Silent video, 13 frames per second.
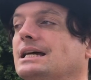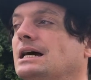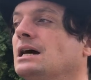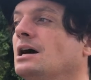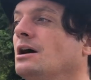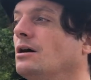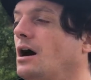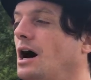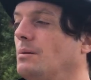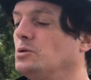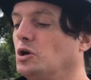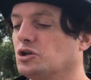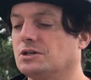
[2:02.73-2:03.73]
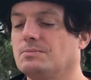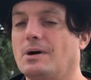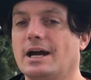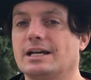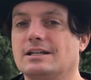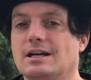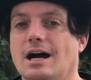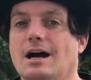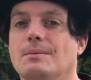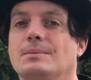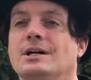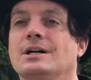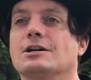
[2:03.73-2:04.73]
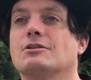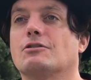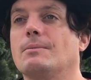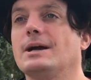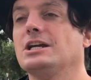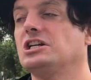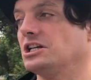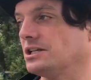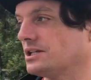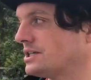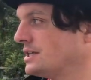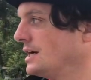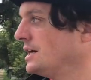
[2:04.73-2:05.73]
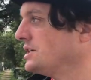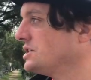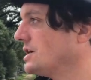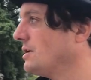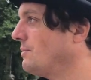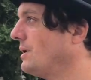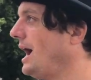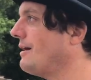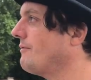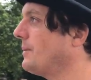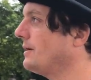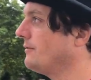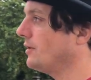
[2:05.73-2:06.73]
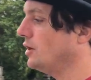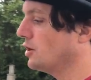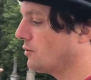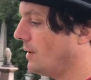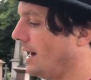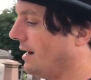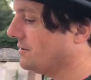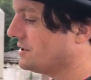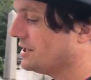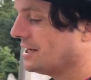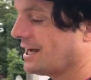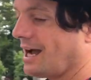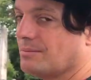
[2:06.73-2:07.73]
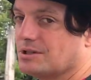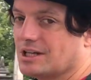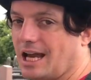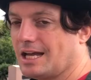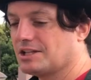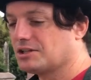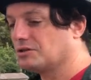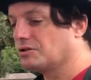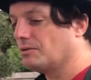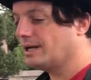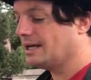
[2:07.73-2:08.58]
here, not to mind cremations. So we'll have a bit of a look around. Come to Kensal